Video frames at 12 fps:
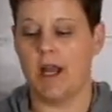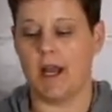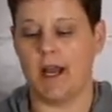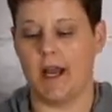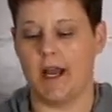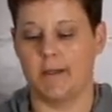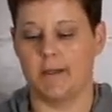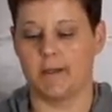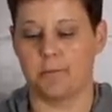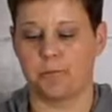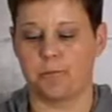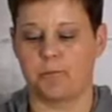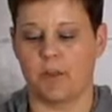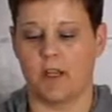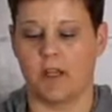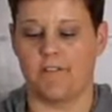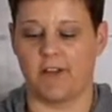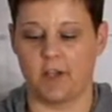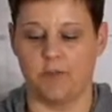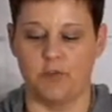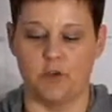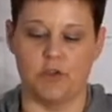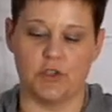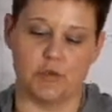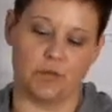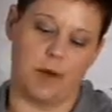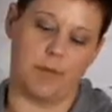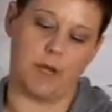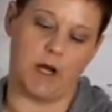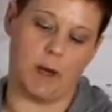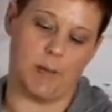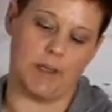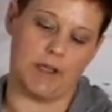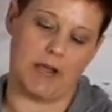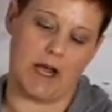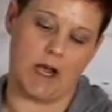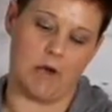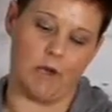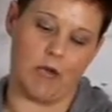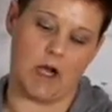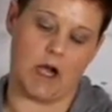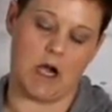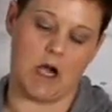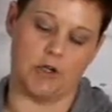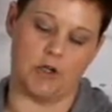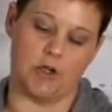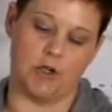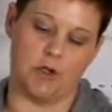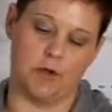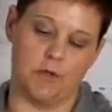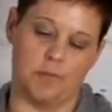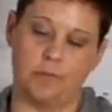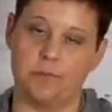and if you just rub it up and down on your